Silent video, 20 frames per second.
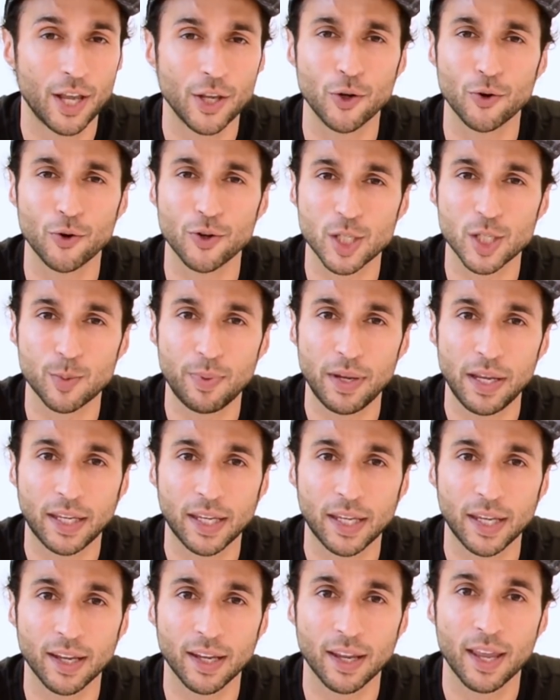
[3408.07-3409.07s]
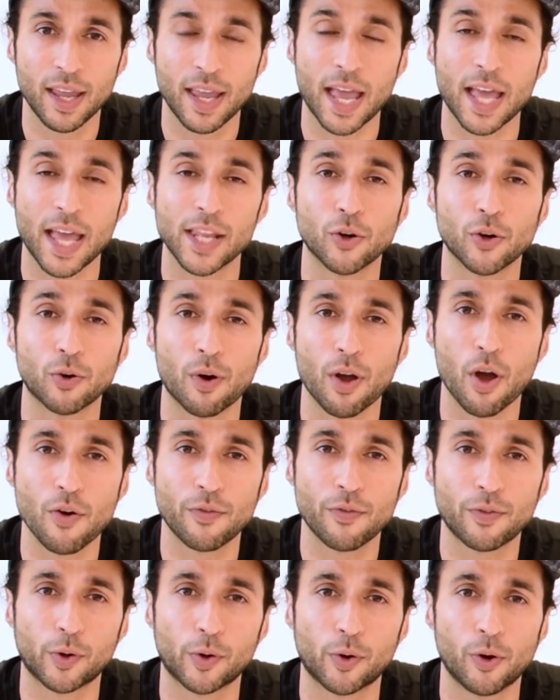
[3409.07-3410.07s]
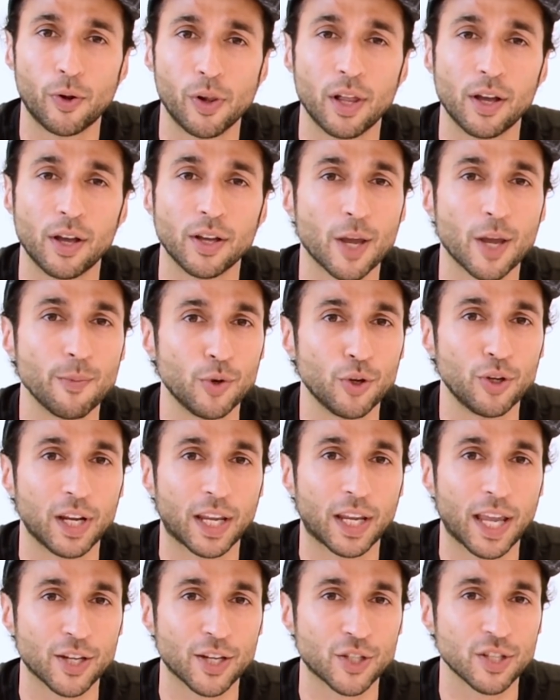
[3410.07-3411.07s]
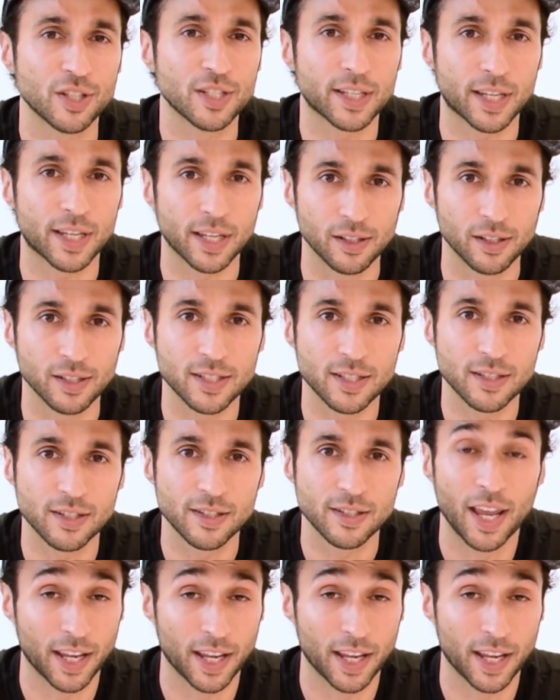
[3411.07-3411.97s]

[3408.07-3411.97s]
your speaking, and your overall communication skills.